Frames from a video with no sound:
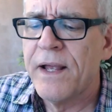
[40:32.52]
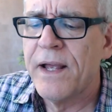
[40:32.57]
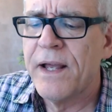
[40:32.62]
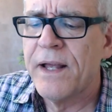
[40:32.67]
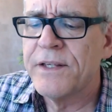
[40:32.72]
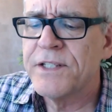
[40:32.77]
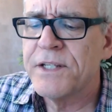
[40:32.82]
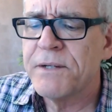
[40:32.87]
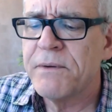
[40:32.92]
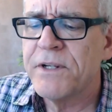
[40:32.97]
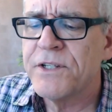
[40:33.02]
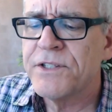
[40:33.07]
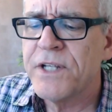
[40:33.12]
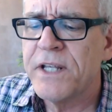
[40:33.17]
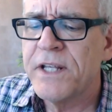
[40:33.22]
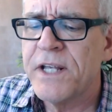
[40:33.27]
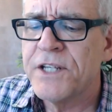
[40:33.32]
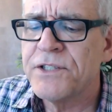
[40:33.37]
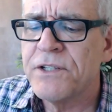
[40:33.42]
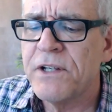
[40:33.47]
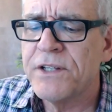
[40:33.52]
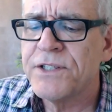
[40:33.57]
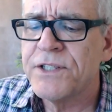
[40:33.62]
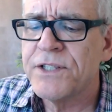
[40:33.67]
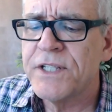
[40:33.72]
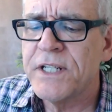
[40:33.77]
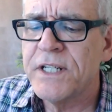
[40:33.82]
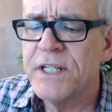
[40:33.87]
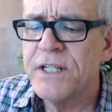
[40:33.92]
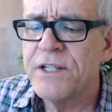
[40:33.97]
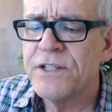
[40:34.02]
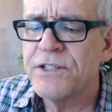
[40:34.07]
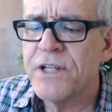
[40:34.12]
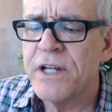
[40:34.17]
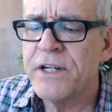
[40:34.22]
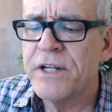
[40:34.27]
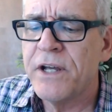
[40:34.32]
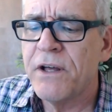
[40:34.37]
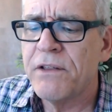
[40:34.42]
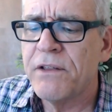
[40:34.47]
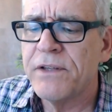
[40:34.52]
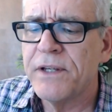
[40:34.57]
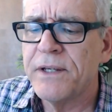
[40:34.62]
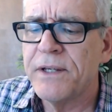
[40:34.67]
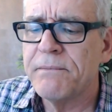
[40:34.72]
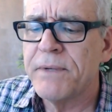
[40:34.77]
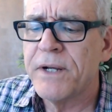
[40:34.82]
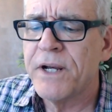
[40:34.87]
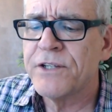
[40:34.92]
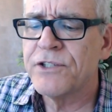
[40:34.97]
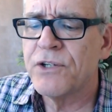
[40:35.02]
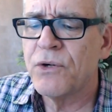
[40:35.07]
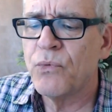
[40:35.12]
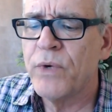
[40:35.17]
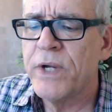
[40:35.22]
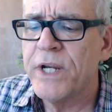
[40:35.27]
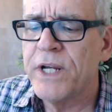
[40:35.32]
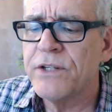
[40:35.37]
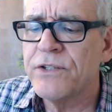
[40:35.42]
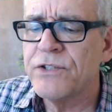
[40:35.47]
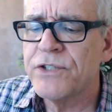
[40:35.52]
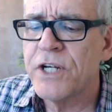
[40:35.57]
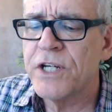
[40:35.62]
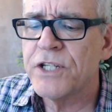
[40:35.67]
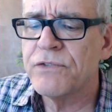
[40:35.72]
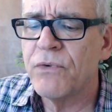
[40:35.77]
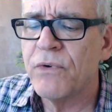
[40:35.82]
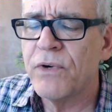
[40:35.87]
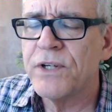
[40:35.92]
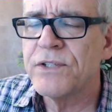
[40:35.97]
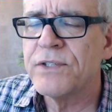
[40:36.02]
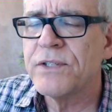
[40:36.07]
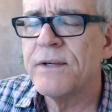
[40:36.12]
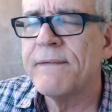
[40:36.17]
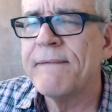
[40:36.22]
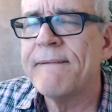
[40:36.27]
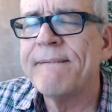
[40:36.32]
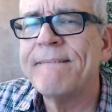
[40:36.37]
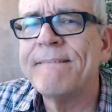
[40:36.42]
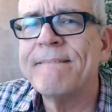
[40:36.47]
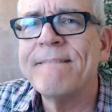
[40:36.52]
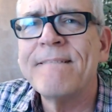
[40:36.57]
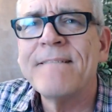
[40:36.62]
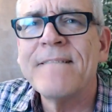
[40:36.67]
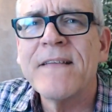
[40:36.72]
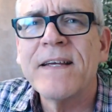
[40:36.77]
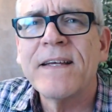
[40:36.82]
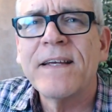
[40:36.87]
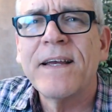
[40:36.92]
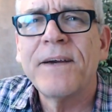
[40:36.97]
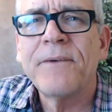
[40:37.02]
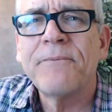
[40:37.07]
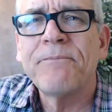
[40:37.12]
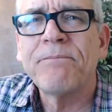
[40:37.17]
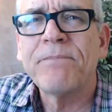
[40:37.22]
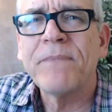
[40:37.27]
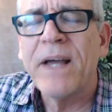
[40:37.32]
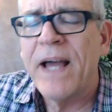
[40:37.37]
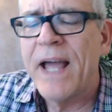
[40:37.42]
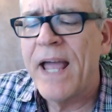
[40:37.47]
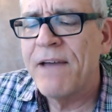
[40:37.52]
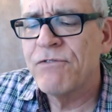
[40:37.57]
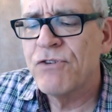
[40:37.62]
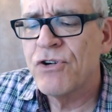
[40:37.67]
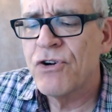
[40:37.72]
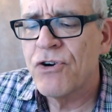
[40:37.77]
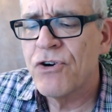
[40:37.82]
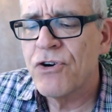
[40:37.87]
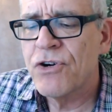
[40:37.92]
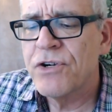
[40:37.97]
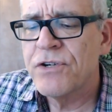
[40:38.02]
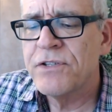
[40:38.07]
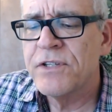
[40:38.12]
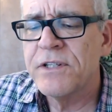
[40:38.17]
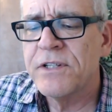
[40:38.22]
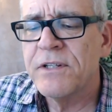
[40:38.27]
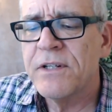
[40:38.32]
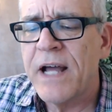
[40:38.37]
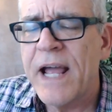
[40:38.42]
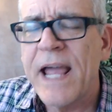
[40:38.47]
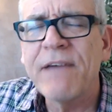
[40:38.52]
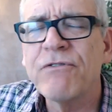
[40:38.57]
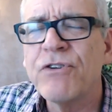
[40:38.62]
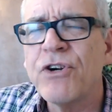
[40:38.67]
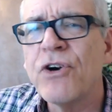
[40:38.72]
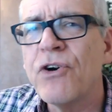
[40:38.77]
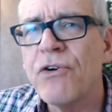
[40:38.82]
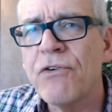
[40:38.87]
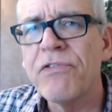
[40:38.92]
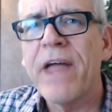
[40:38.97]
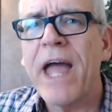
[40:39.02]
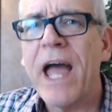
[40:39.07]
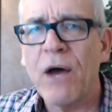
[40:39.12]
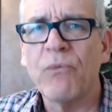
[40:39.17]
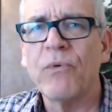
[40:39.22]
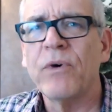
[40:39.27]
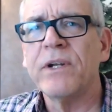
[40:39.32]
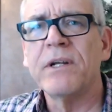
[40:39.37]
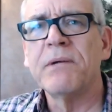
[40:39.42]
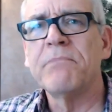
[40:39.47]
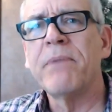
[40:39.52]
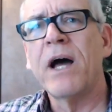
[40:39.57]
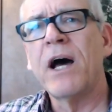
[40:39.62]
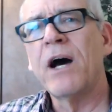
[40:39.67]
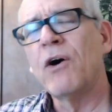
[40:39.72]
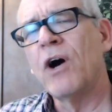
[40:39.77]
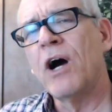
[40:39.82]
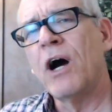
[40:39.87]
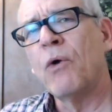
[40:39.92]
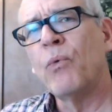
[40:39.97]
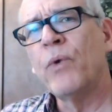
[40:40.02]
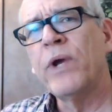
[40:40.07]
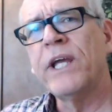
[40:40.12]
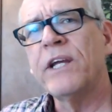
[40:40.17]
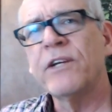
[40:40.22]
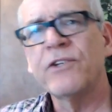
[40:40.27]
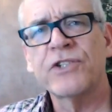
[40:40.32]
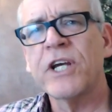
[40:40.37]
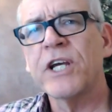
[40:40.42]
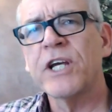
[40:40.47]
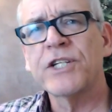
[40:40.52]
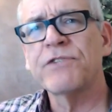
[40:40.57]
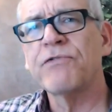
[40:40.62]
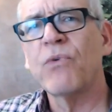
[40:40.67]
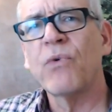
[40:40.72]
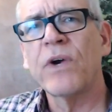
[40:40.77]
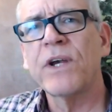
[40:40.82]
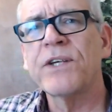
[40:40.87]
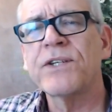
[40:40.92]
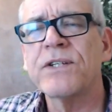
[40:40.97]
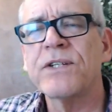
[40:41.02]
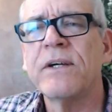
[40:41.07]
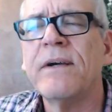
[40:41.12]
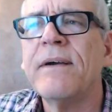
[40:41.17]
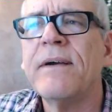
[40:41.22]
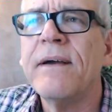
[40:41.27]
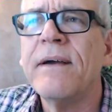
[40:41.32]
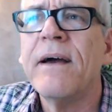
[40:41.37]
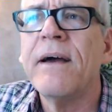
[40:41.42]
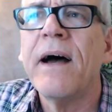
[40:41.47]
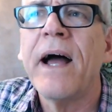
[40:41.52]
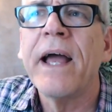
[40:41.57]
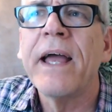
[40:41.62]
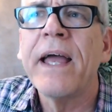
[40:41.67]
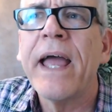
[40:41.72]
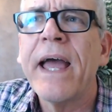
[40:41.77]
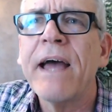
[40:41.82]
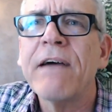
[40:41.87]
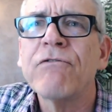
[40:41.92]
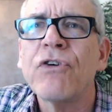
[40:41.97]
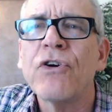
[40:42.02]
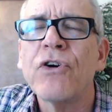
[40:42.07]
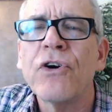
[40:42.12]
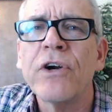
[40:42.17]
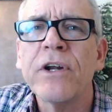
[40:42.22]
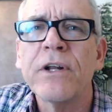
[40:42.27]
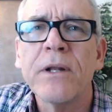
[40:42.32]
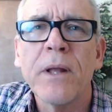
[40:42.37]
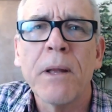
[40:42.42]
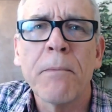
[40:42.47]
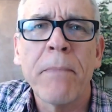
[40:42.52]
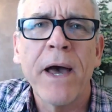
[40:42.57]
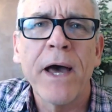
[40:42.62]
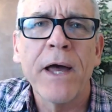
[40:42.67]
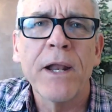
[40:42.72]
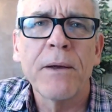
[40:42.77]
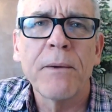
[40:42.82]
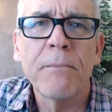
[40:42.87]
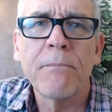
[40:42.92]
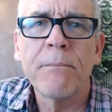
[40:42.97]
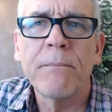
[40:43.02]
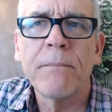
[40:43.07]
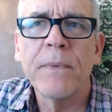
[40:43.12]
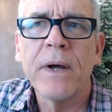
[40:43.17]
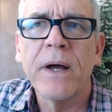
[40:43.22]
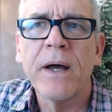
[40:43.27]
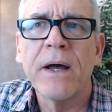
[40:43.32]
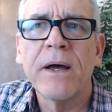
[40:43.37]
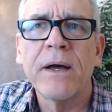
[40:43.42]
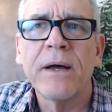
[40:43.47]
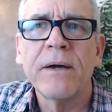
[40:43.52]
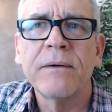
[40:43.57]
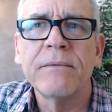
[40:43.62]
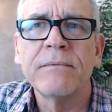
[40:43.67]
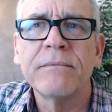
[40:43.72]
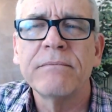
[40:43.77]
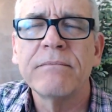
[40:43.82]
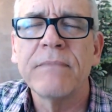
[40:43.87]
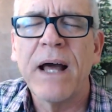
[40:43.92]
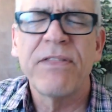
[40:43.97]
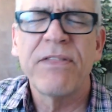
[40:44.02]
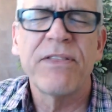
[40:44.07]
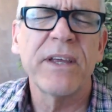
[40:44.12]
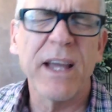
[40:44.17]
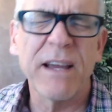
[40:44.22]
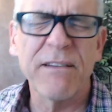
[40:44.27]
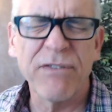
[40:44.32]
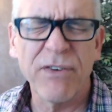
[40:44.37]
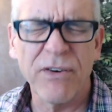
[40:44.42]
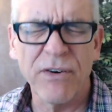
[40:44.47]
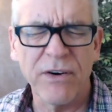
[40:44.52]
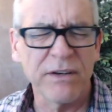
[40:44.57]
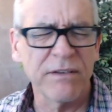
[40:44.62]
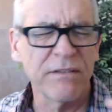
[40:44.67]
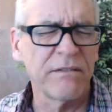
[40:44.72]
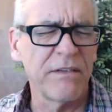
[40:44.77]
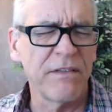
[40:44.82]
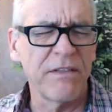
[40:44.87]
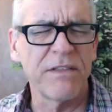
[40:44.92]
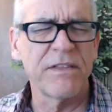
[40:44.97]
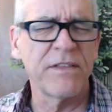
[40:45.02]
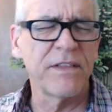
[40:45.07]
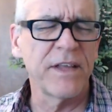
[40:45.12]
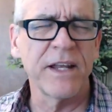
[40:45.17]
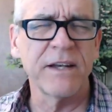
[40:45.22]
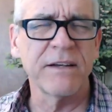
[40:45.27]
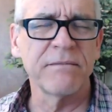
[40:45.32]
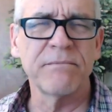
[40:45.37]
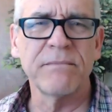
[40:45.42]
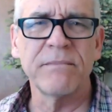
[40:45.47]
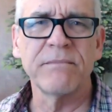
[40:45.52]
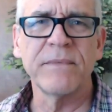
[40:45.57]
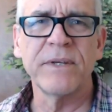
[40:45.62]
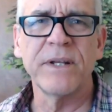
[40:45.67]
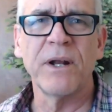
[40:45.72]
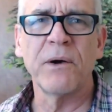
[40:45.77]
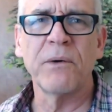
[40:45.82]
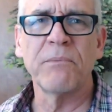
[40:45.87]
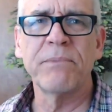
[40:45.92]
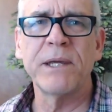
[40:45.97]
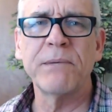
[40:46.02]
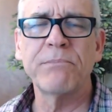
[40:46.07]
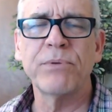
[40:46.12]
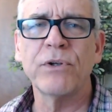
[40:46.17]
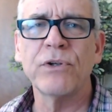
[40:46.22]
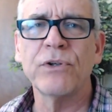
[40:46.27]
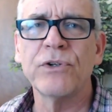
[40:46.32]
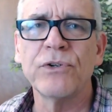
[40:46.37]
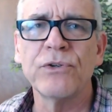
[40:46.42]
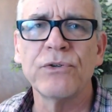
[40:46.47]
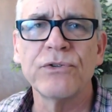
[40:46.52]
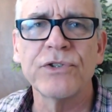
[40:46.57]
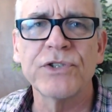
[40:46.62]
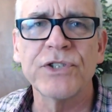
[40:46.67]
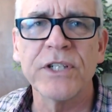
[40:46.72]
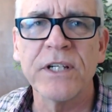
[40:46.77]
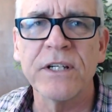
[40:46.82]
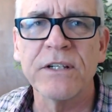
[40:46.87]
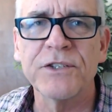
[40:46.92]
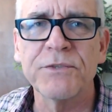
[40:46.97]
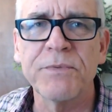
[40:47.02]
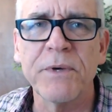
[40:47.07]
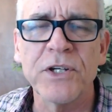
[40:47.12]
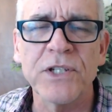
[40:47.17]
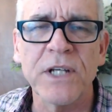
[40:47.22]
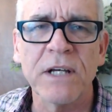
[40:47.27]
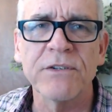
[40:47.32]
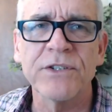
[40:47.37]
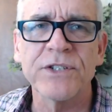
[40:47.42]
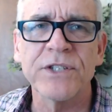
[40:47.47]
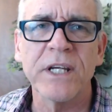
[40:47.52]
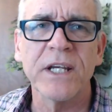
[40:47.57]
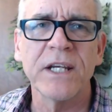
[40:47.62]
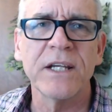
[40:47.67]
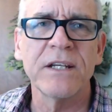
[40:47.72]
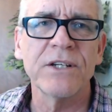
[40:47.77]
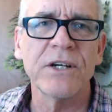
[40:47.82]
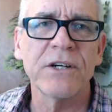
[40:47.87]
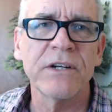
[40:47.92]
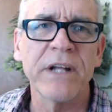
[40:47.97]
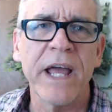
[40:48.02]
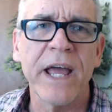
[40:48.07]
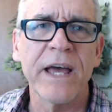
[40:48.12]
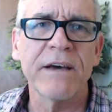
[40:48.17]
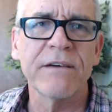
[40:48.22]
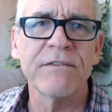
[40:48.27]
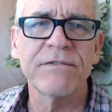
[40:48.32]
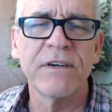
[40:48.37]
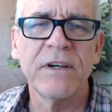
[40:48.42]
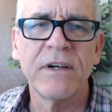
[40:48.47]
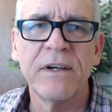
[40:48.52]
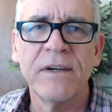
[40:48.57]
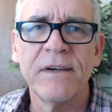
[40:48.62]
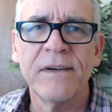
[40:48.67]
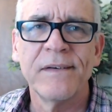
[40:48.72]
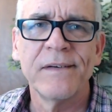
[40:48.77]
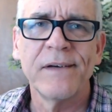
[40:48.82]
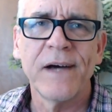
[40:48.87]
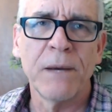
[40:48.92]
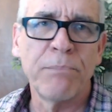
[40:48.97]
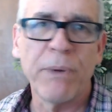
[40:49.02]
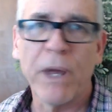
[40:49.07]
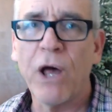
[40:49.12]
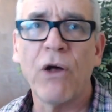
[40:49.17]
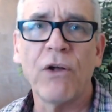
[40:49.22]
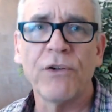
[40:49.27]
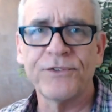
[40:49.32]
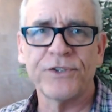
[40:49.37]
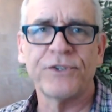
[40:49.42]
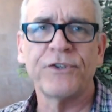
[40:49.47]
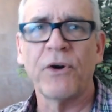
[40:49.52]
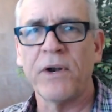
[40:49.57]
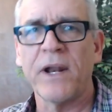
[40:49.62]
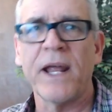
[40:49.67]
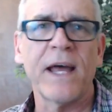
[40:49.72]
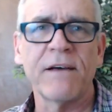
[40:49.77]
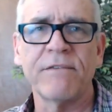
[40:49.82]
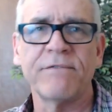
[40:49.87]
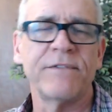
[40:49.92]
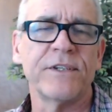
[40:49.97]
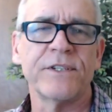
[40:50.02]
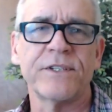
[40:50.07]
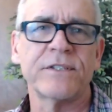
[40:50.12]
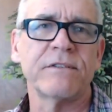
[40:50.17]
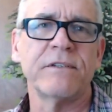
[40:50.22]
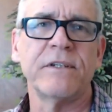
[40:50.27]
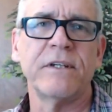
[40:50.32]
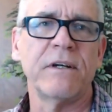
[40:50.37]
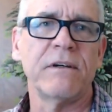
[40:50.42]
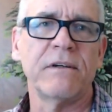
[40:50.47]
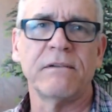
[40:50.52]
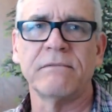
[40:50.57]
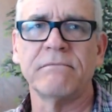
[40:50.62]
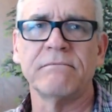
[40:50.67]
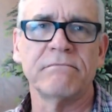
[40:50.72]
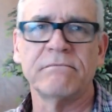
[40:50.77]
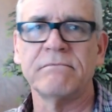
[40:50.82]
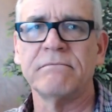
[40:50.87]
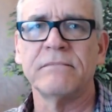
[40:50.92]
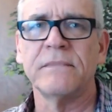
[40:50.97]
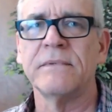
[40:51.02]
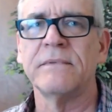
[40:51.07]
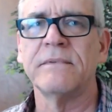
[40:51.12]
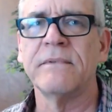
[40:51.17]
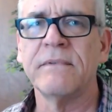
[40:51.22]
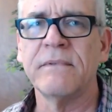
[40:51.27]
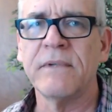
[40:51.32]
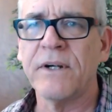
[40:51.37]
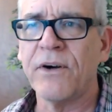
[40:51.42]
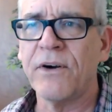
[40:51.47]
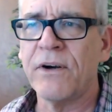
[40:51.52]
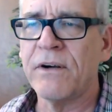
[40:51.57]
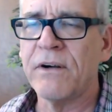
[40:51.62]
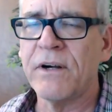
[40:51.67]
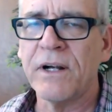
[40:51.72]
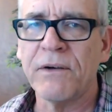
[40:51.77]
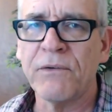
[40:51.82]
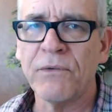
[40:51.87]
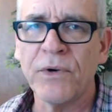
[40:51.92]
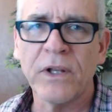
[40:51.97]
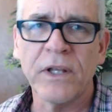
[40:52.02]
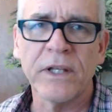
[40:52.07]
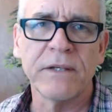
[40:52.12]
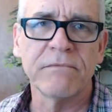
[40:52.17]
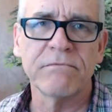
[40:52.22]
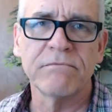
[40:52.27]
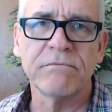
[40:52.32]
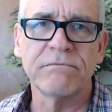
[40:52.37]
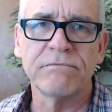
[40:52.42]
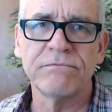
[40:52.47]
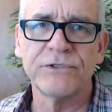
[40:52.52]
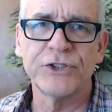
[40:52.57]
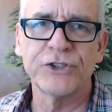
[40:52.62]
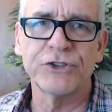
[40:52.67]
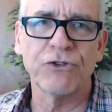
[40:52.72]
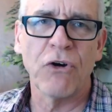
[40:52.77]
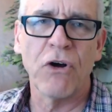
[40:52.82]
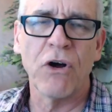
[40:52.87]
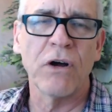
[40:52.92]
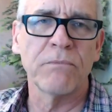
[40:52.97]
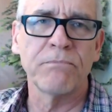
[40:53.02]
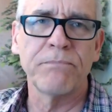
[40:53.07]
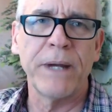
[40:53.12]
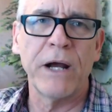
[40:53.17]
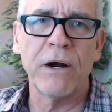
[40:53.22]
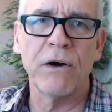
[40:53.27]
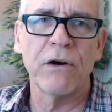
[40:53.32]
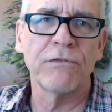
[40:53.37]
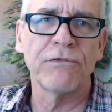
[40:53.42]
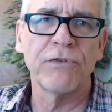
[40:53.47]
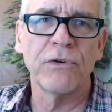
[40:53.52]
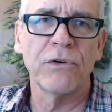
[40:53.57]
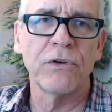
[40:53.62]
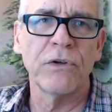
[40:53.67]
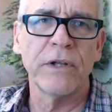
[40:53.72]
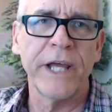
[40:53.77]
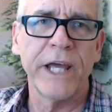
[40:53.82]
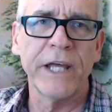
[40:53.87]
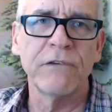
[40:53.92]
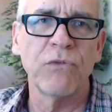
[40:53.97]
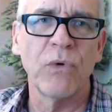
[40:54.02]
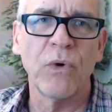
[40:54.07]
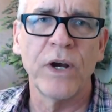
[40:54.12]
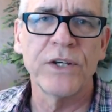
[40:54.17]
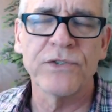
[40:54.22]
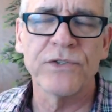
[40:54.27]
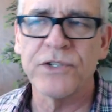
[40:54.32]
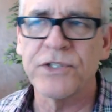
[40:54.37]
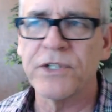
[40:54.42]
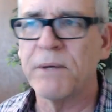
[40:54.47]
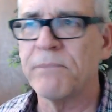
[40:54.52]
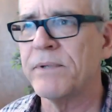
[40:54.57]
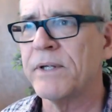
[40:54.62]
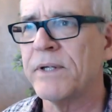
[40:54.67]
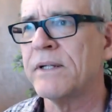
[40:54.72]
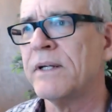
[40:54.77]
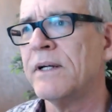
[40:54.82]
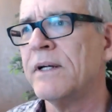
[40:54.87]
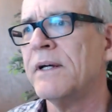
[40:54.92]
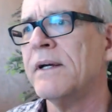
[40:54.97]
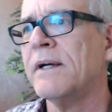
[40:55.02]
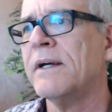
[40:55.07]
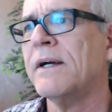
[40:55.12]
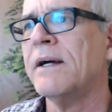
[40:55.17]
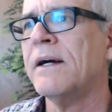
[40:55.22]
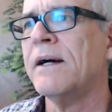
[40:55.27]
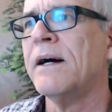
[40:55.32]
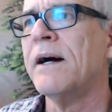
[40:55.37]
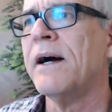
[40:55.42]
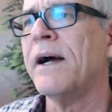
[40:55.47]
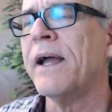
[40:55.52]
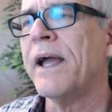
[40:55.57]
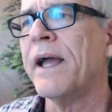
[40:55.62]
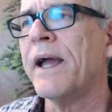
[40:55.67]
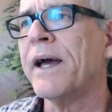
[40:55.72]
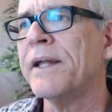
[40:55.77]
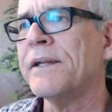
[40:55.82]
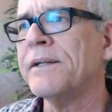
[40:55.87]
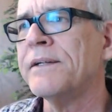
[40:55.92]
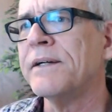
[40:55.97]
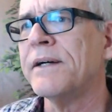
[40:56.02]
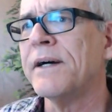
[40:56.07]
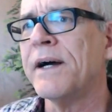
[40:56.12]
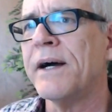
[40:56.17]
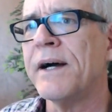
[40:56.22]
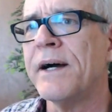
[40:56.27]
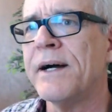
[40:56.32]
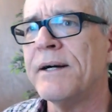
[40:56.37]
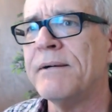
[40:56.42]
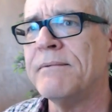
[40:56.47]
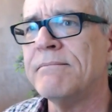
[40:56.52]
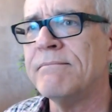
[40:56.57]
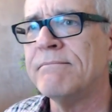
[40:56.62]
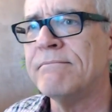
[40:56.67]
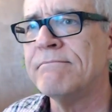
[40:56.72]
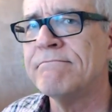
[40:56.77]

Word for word: so I'm going to say that SLS singing is unhealthy because it weakens chest voice. I haven't heard that. I haven't heard that one about a weak chest voice. I have heard about. Uh, I think I've heard that you know, people who sing speech level singing don't have a belt, don't have this, you know, or a really strong, powerful head voice or something. And, um,